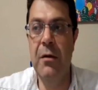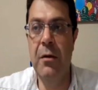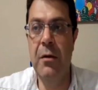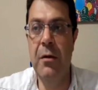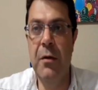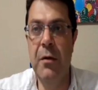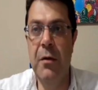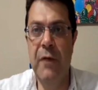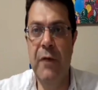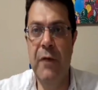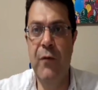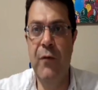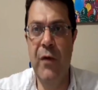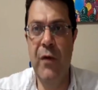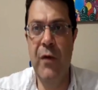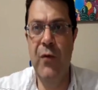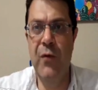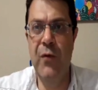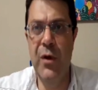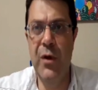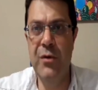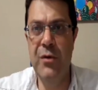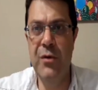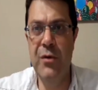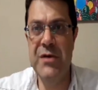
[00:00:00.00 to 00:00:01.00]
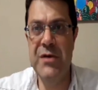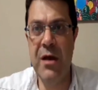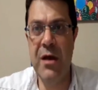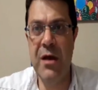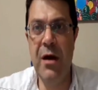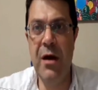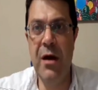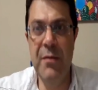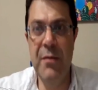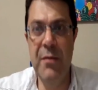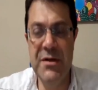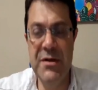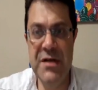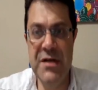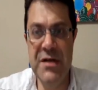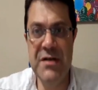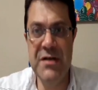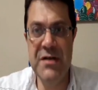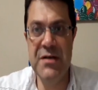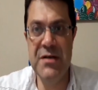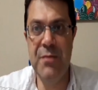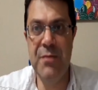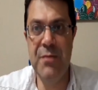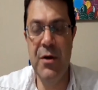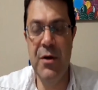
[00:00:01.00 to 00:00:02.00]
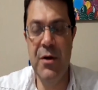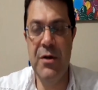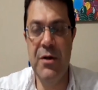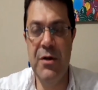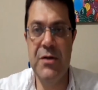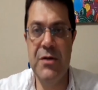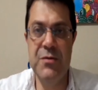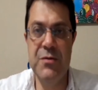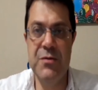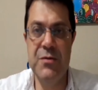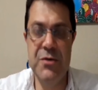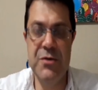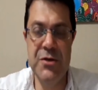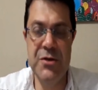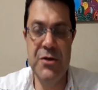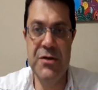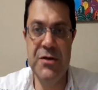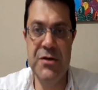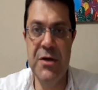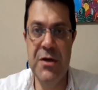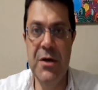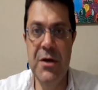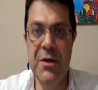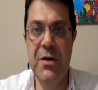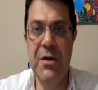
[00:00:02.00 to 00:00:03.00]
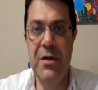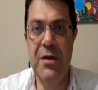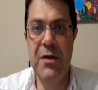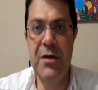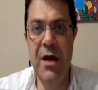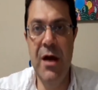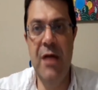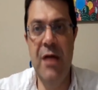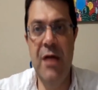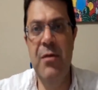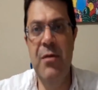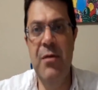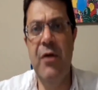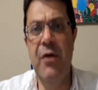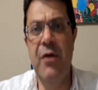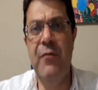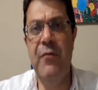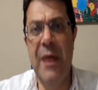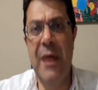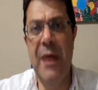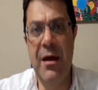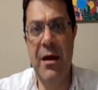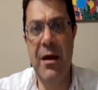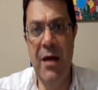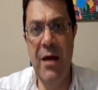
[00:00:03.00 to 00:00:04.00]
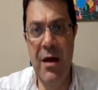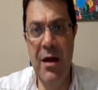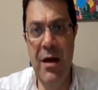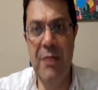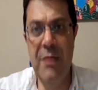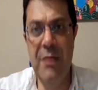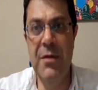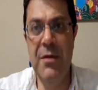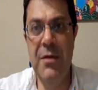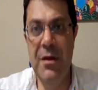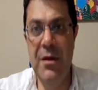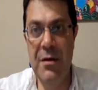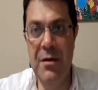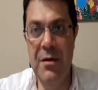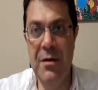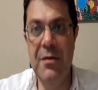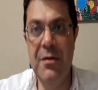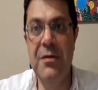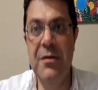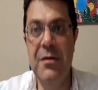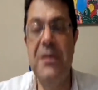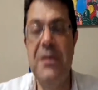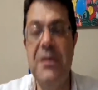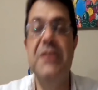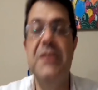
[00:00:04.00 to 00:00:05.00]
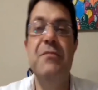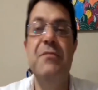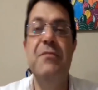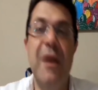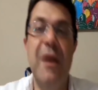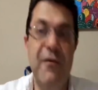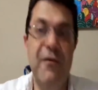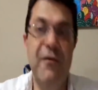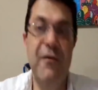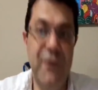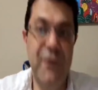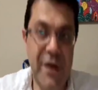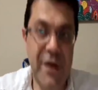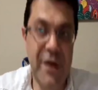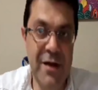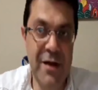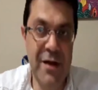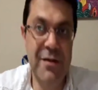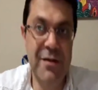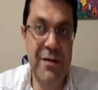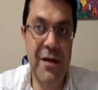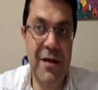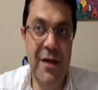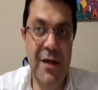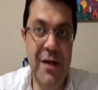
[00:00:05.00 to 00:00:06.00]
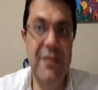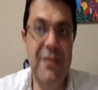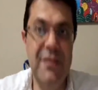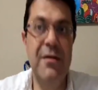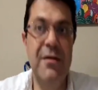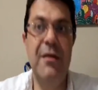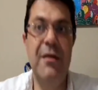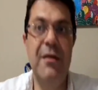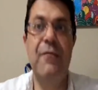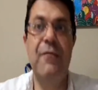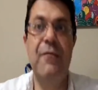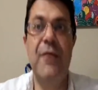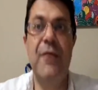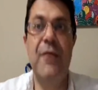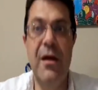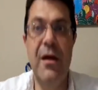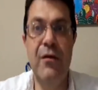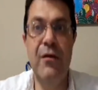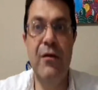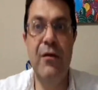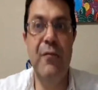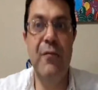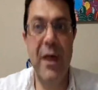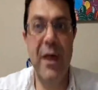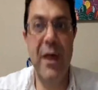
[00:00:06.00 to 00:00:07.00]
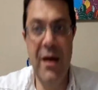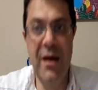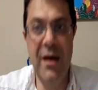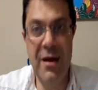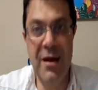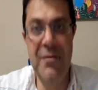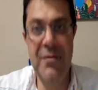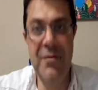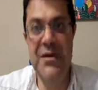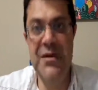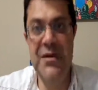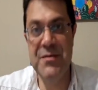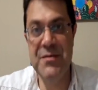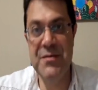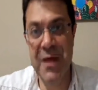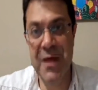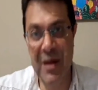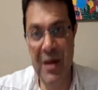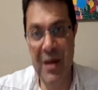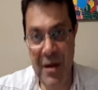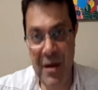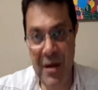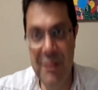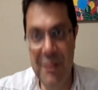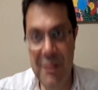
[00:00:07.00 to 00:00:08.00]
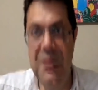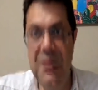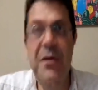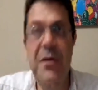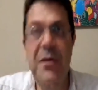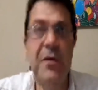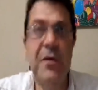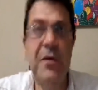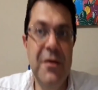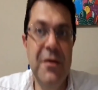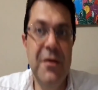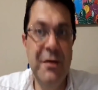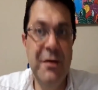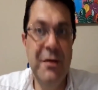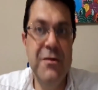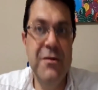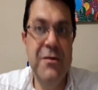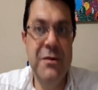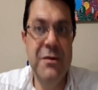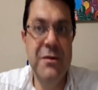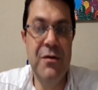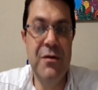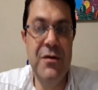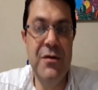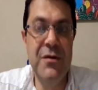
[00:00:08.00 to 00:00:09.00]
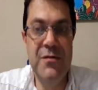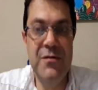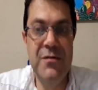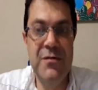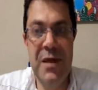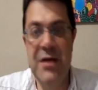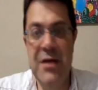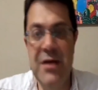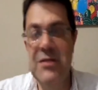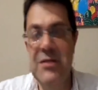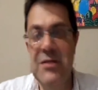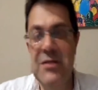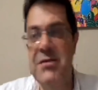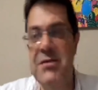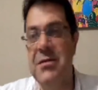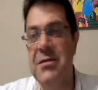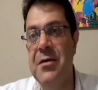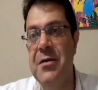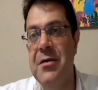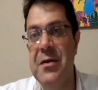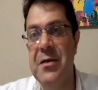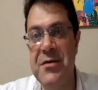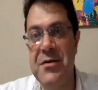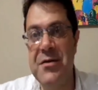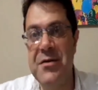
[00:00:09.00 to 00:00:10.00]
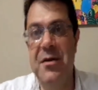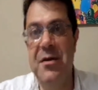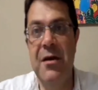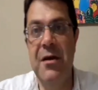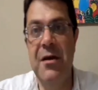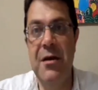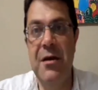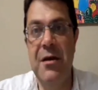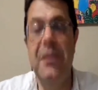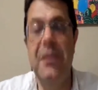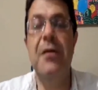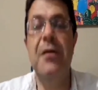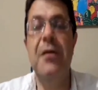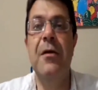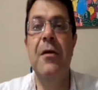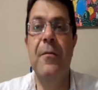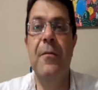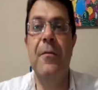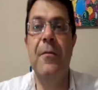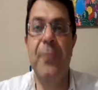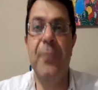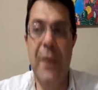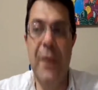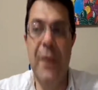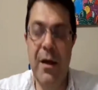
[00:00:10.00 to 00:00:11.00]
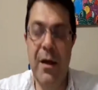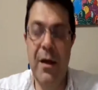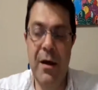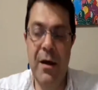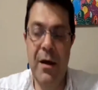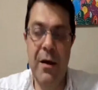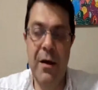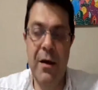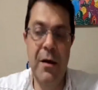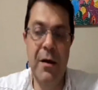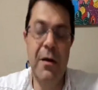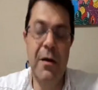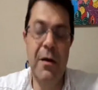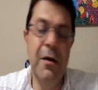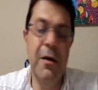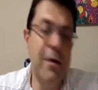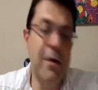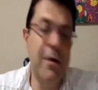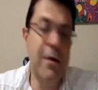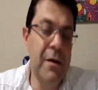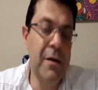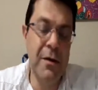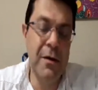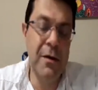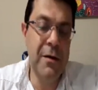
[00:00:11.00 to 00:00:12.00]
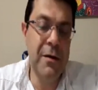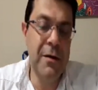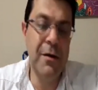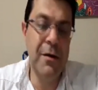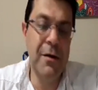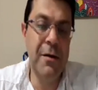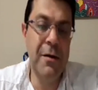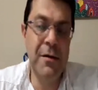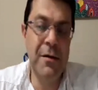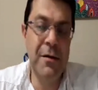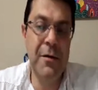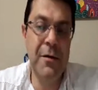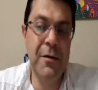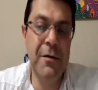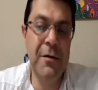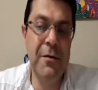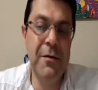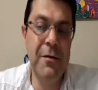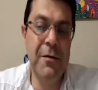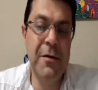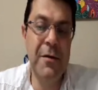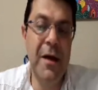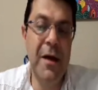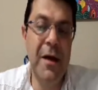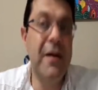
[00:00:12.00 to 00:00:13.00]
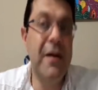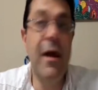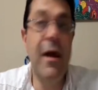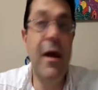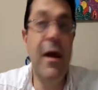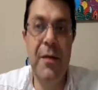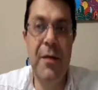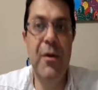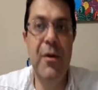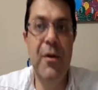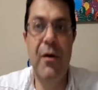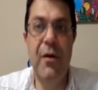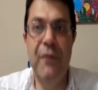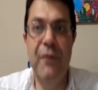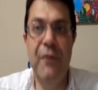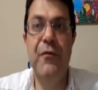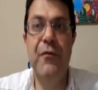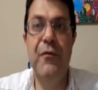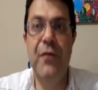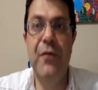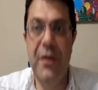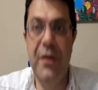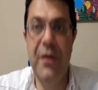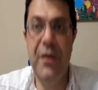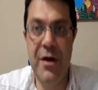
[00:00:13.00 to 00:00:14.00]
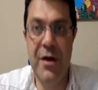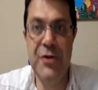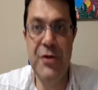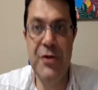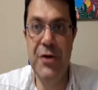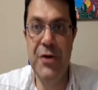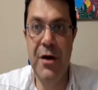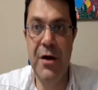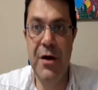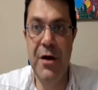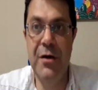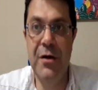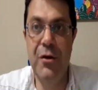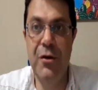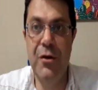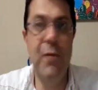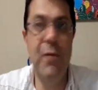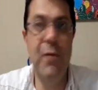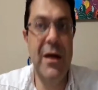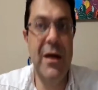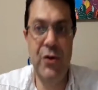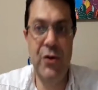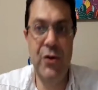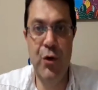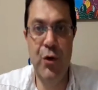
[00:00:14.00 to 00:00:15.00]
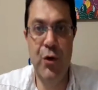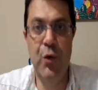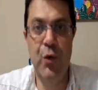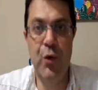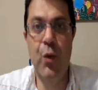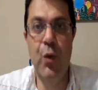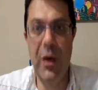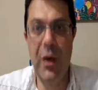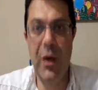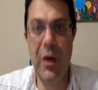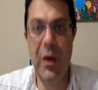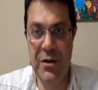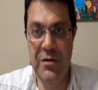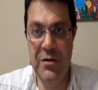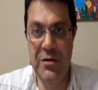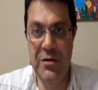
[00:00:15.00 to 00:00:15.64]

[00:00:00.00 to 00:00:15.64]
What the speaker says: if we use a common sense in politics, which is the enemy of my enemy is my friend, and the friend of my enemy is my enemy, so this makes Israel an enemy of Russia, no matter what.